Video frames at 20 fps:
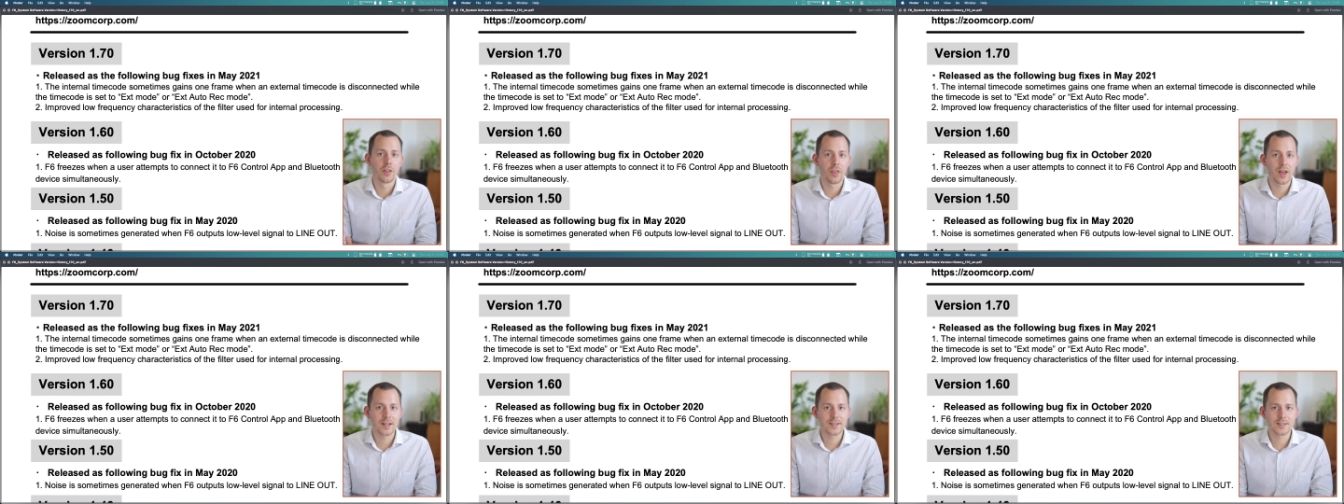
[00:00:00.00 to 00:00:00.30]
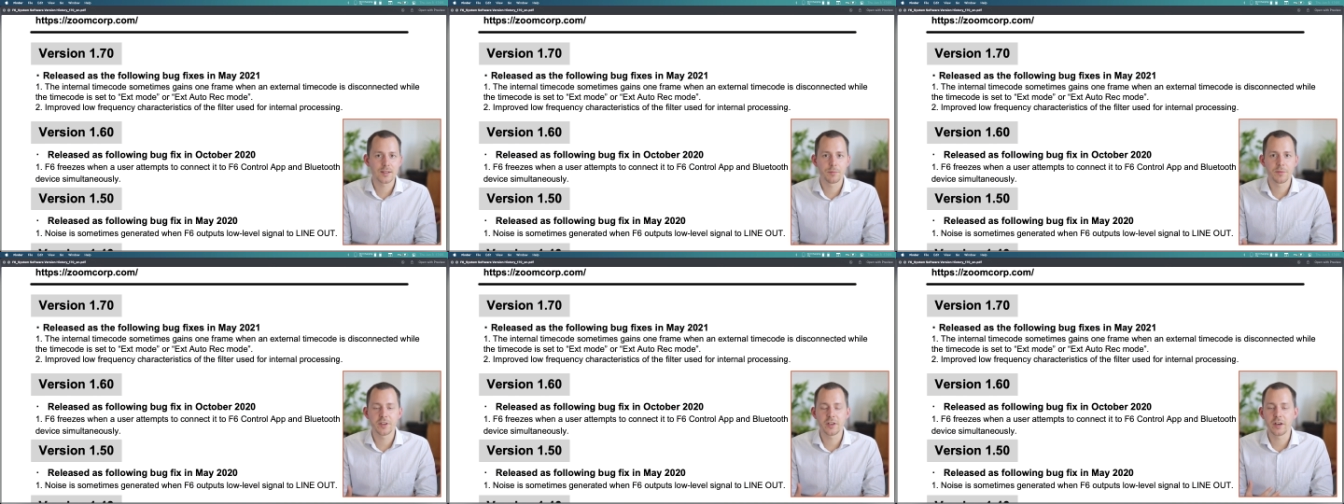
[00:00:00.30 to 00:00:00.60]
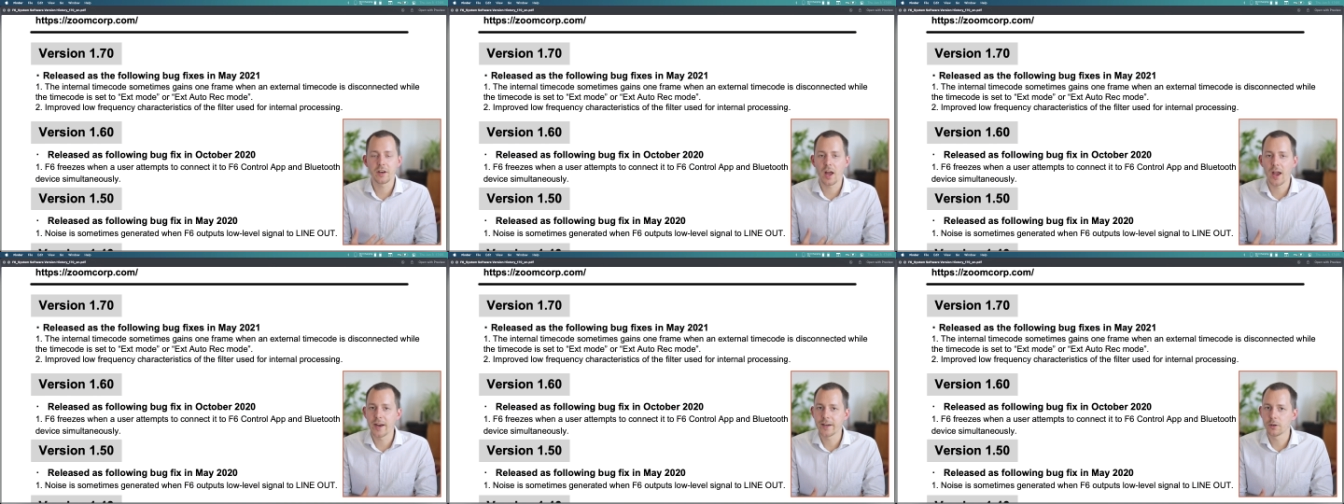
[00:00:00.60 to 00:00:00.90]
that's something
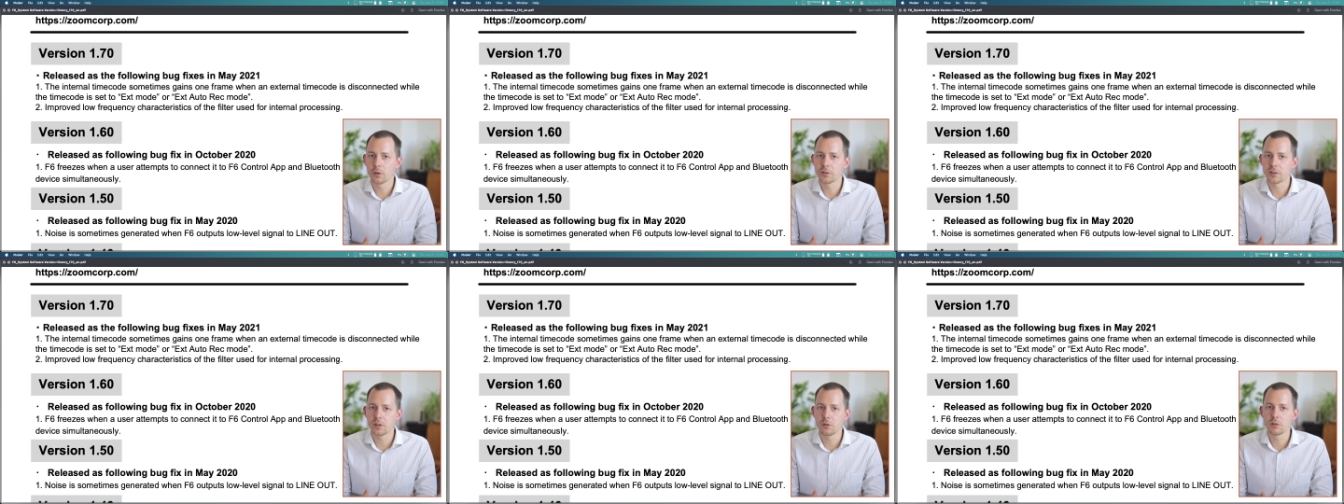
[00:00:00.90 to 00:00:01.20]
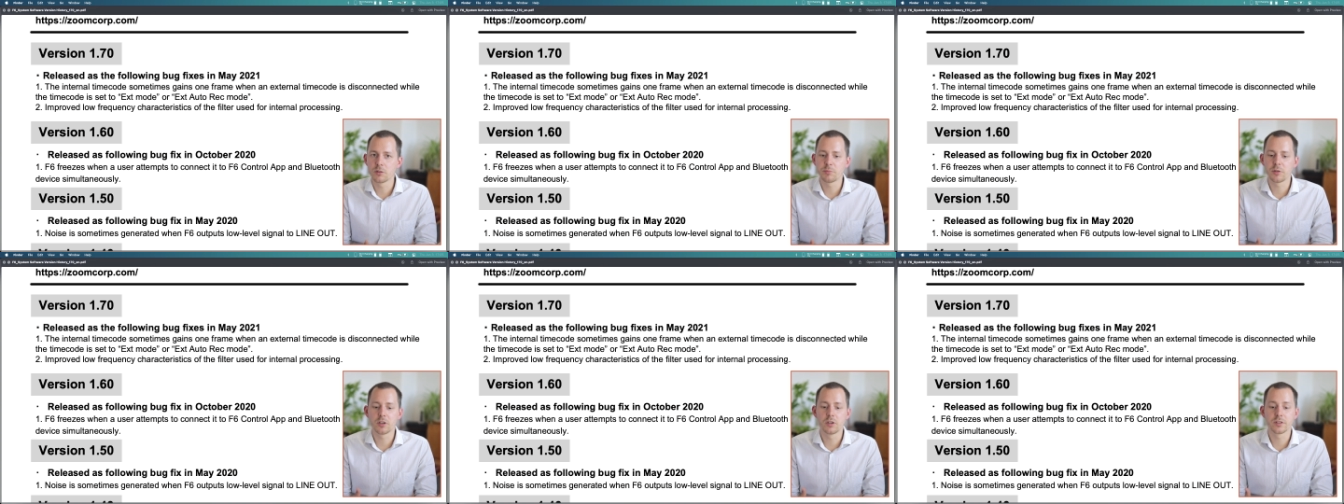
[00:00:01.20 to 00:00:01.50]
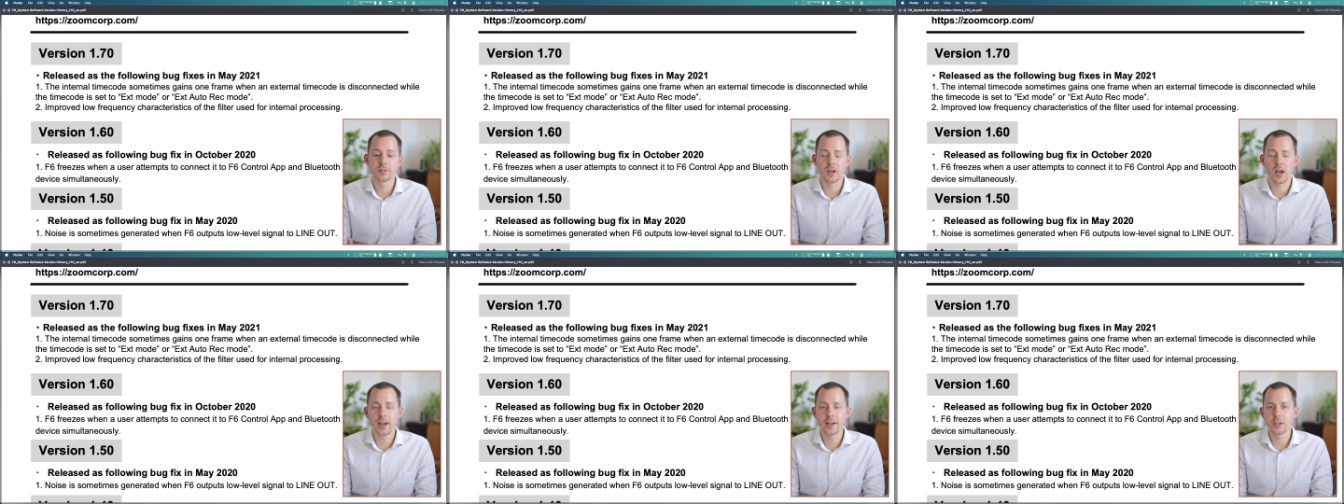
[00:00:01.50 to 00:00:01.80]
that I don't use
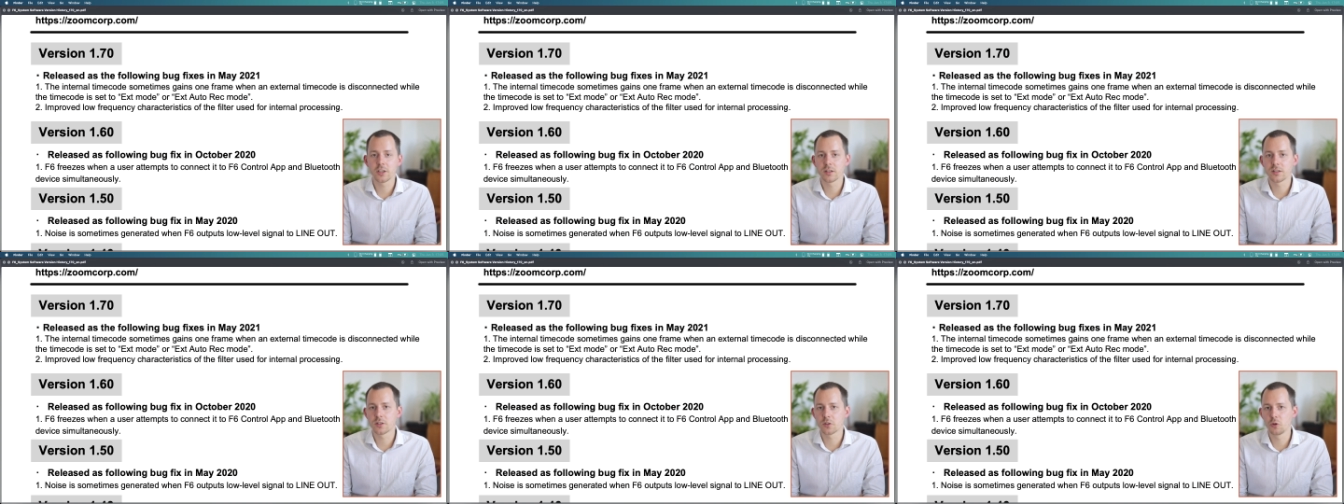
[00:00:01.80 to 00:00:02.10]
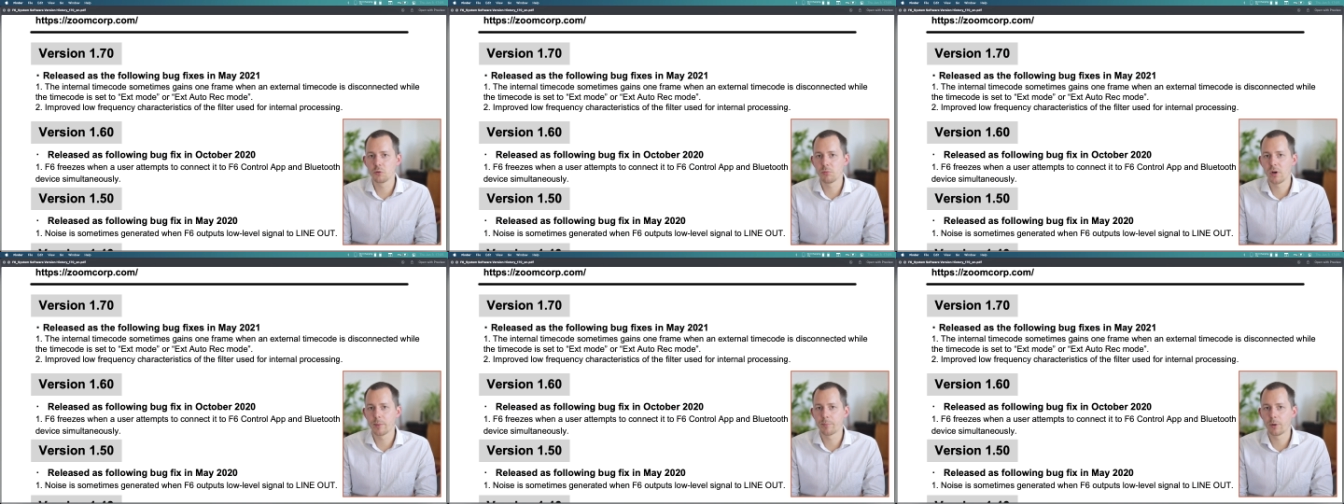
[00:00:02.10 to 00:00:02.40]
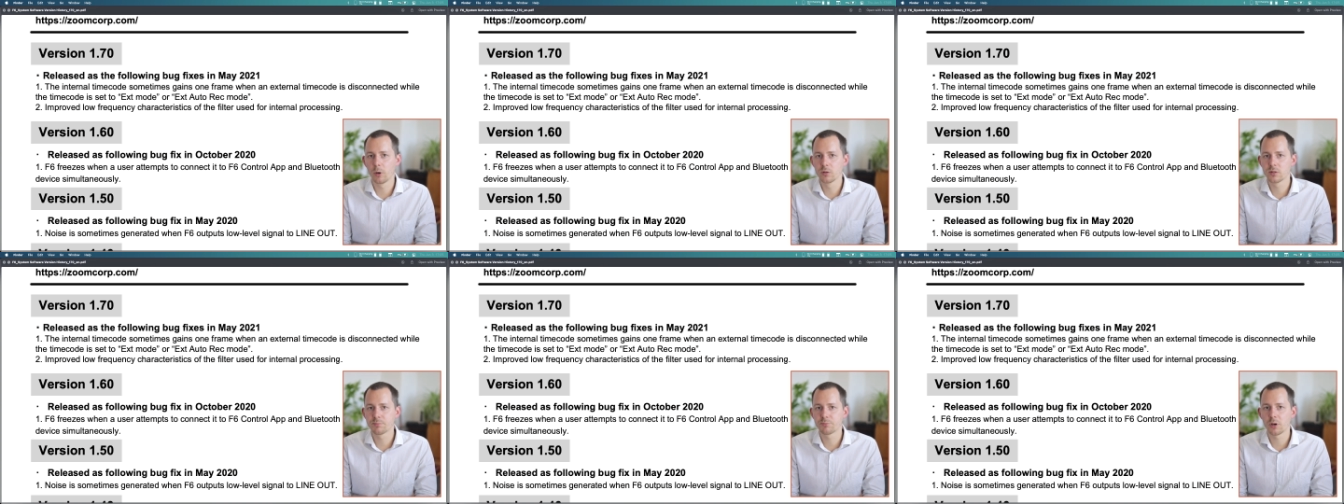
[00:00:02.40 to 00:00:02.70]
because I just do my
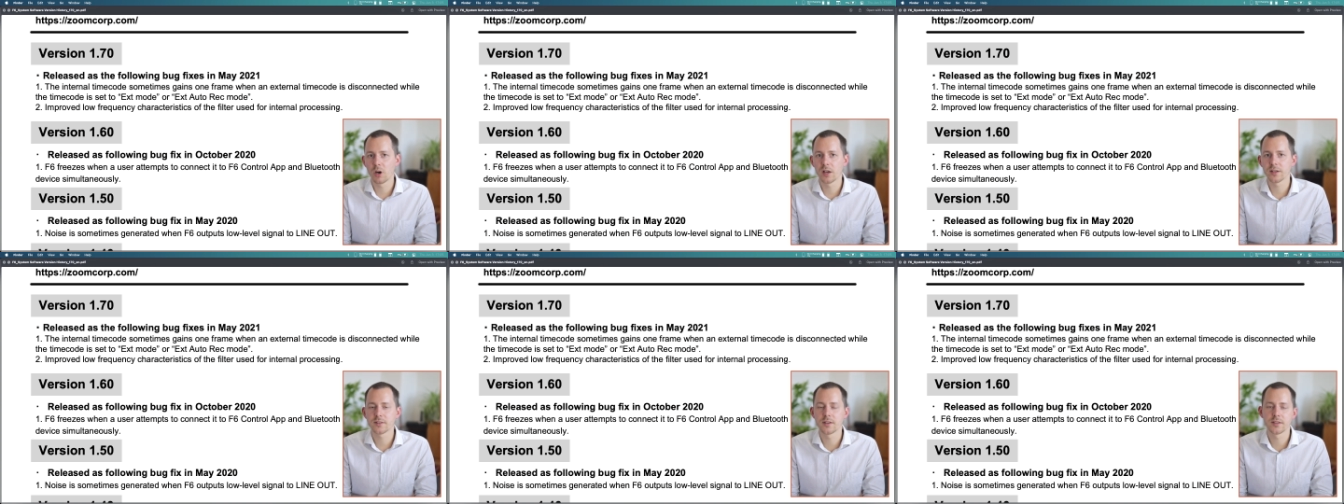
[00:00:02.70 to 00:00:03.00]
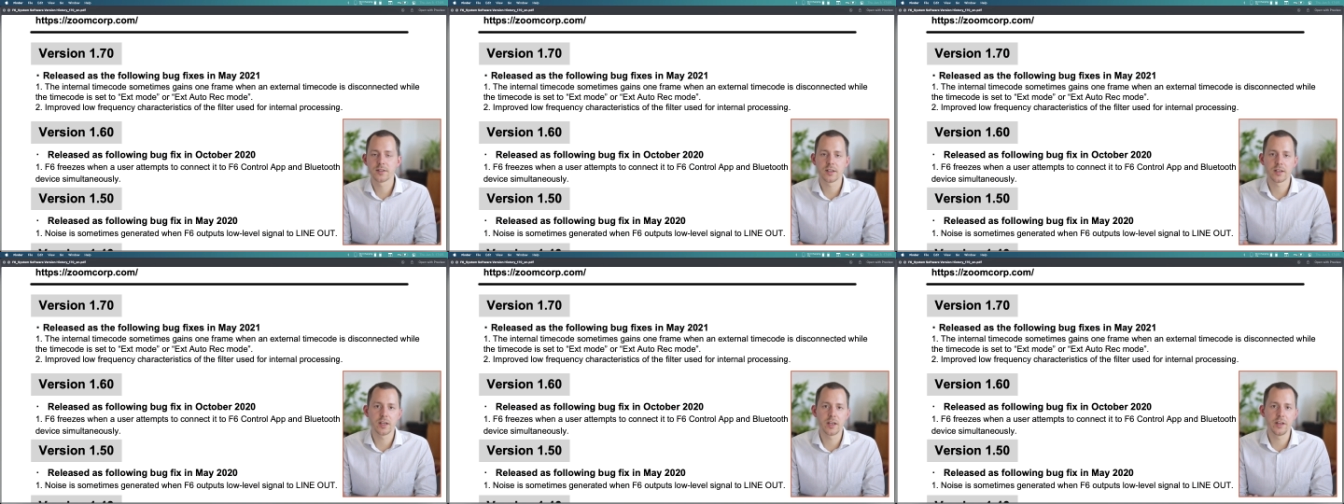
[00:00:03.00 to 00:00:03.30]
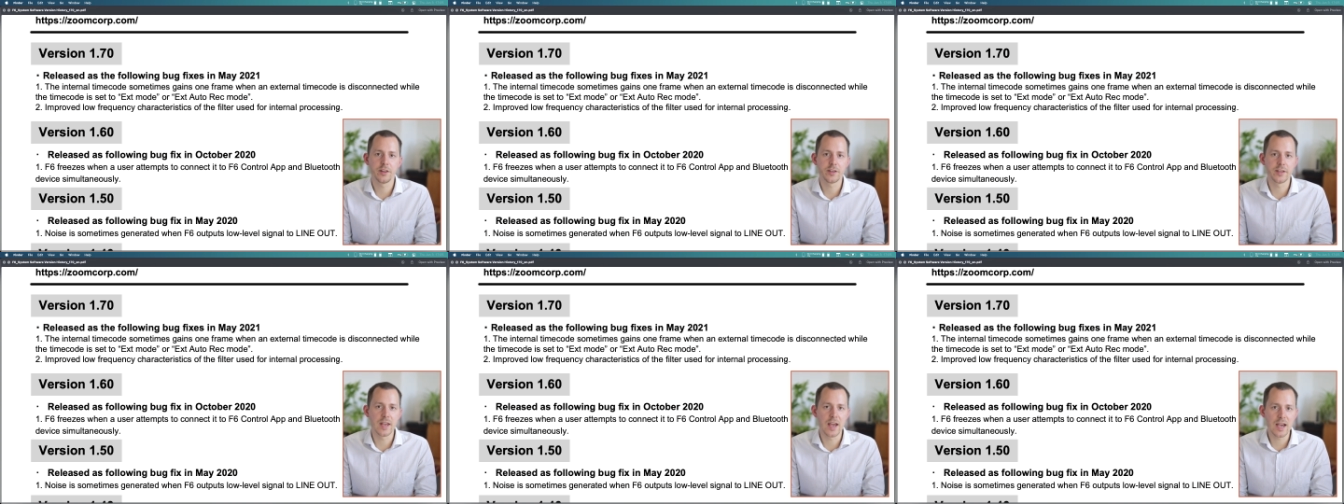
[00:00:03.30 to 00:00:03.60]
post-processing
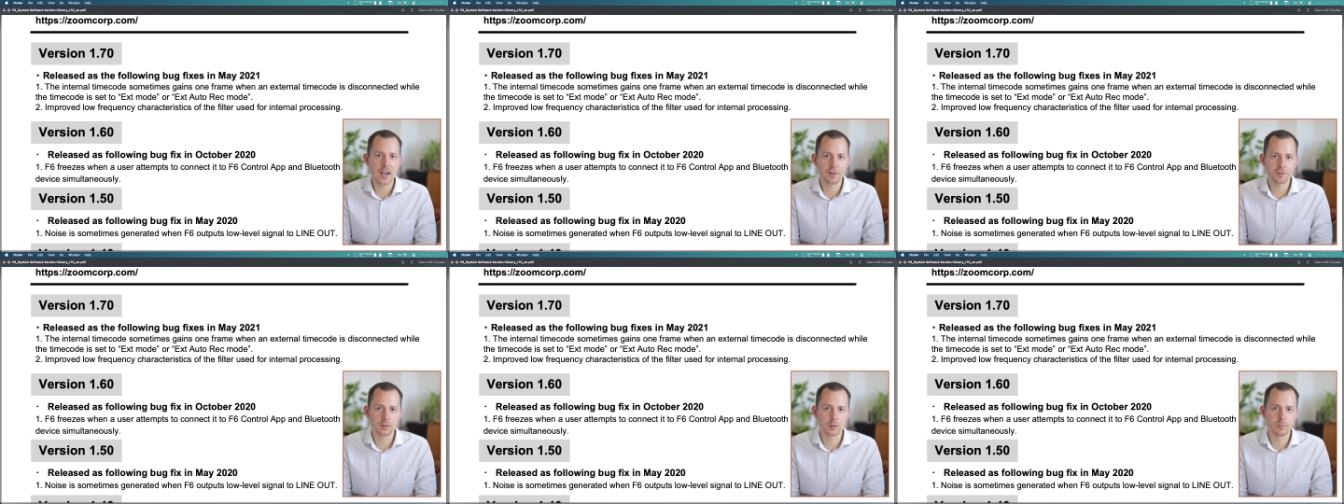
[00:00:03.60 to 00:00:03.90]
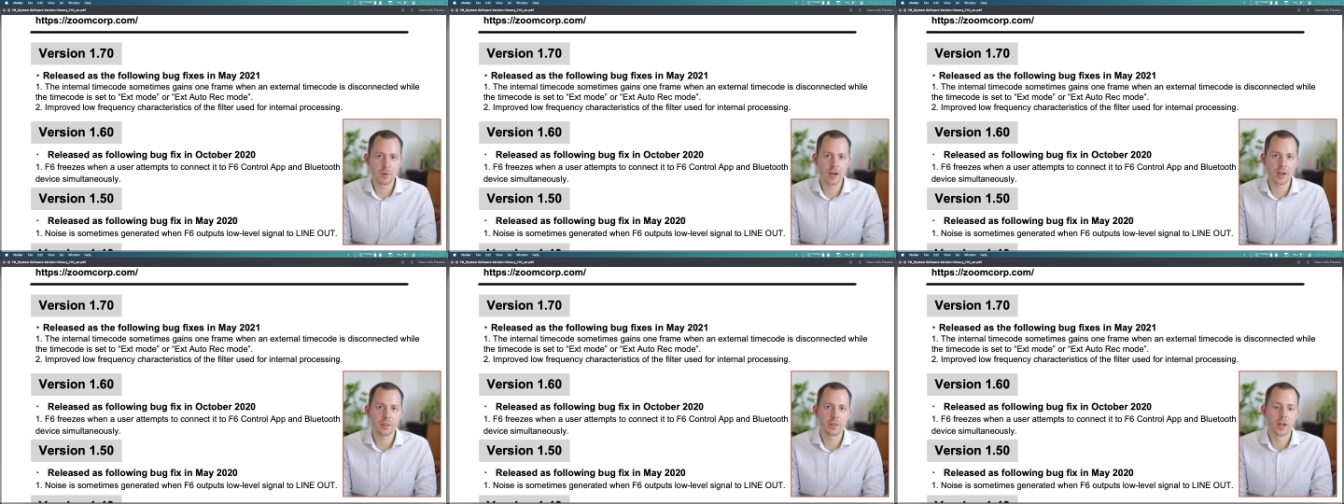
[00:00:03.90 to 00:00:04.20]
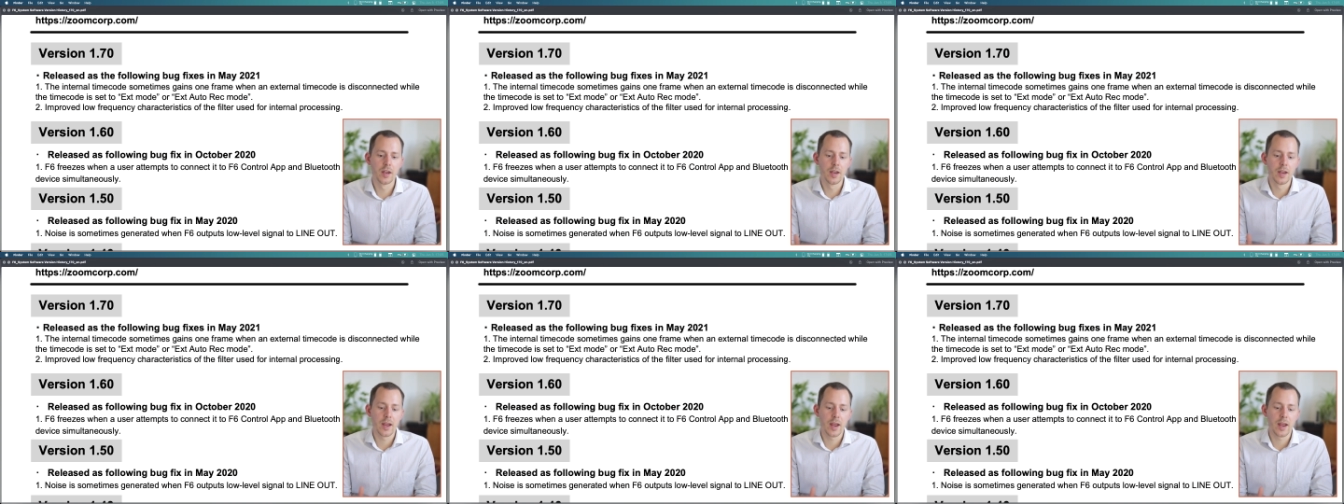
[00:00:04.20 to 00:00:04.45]
in the aftermath